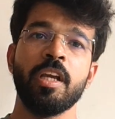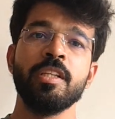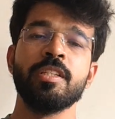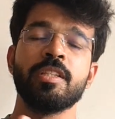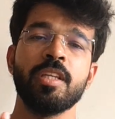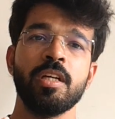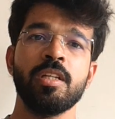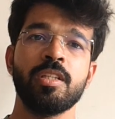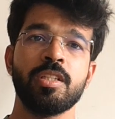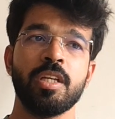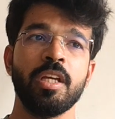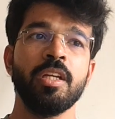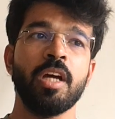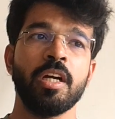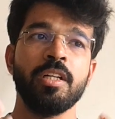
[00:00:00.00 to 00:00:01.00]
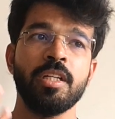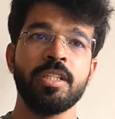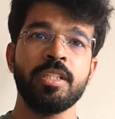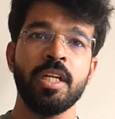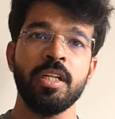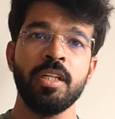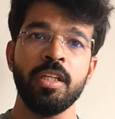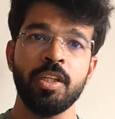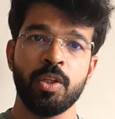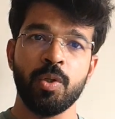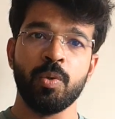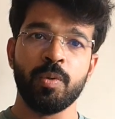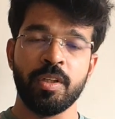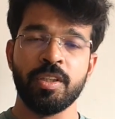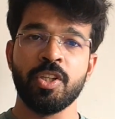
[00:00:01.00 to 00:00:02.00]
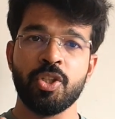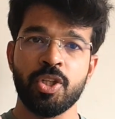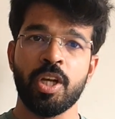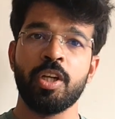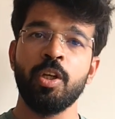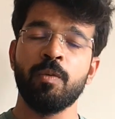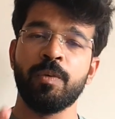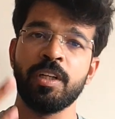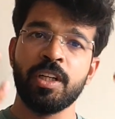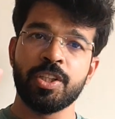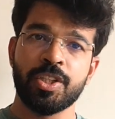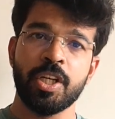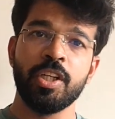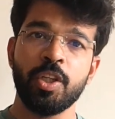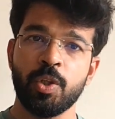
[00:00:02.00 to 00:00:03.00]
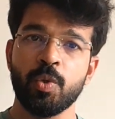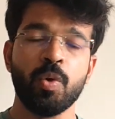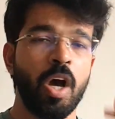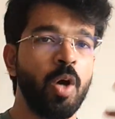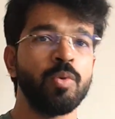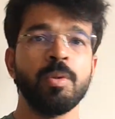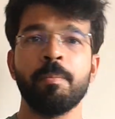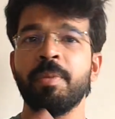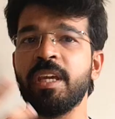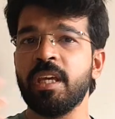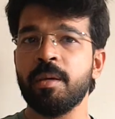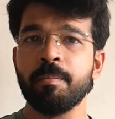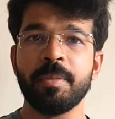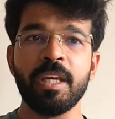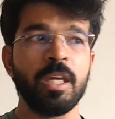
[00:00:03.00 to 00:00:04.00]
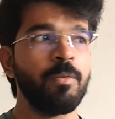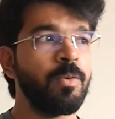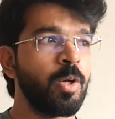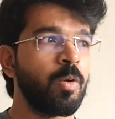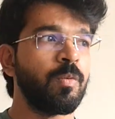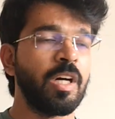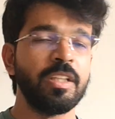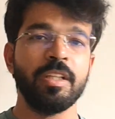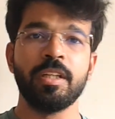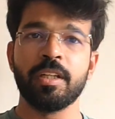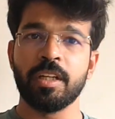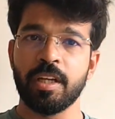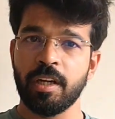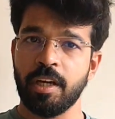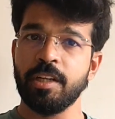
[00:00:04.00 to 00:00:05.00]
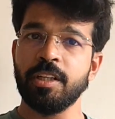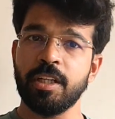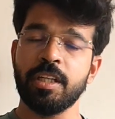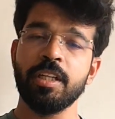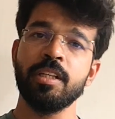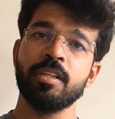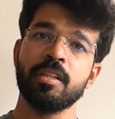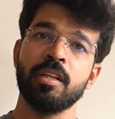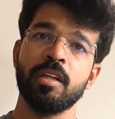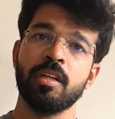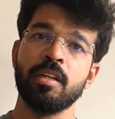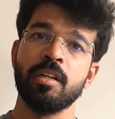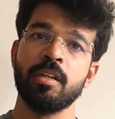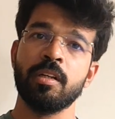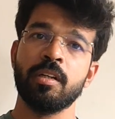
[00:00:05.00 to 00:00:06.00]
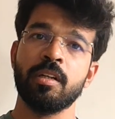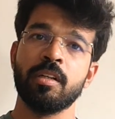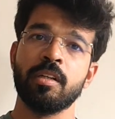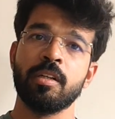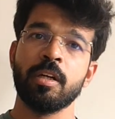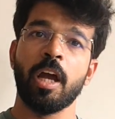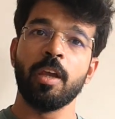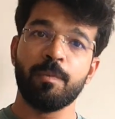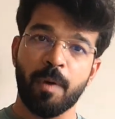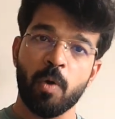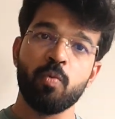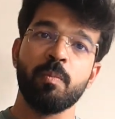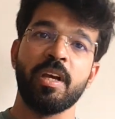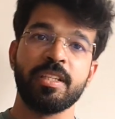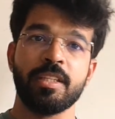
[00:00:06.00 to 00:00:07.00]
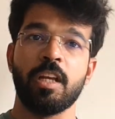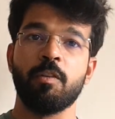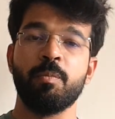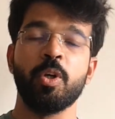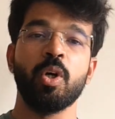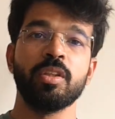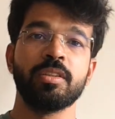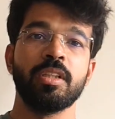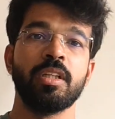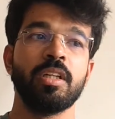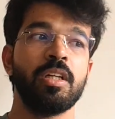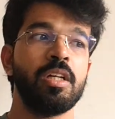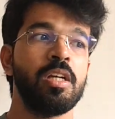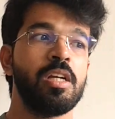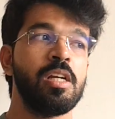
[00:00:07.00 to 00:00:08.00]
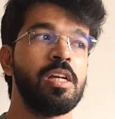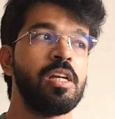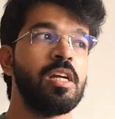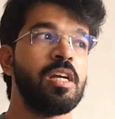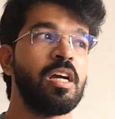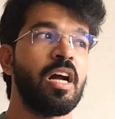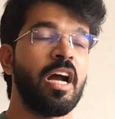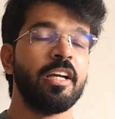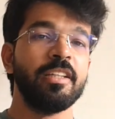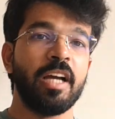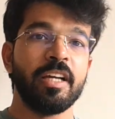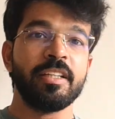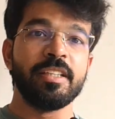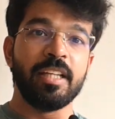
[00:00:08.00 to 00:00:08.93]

in understanding you, in the journey of understanding you, how the behavior of other entities, I found myself, because I